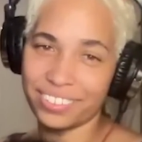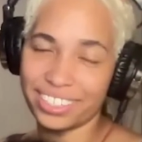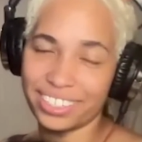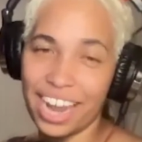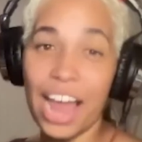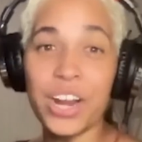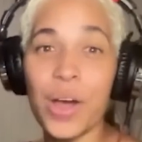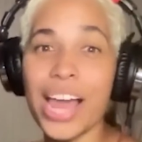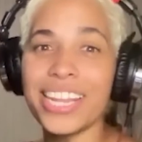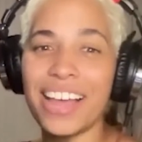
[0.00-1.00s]
it. I know.
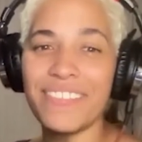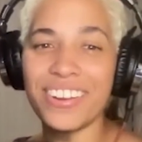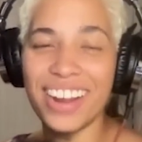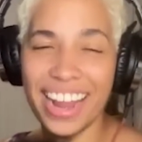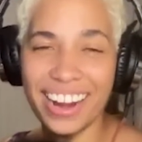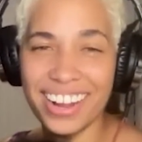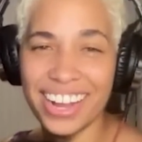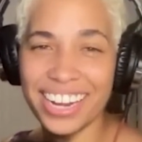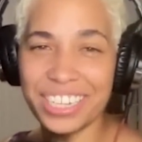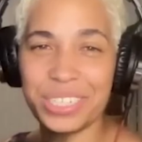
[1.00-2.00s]
I love your
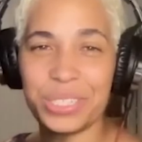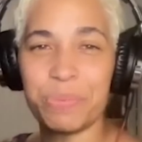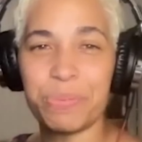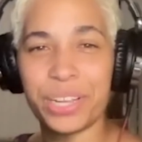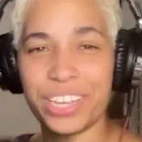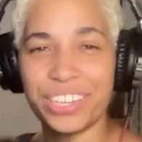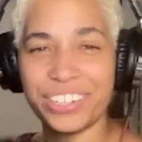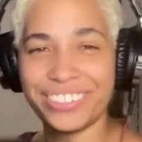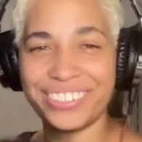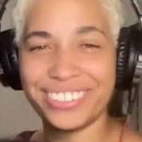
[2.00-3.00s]
haircut. It's super
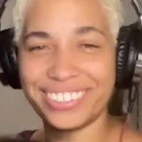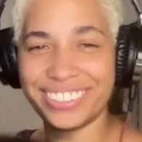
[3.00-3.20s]
cute.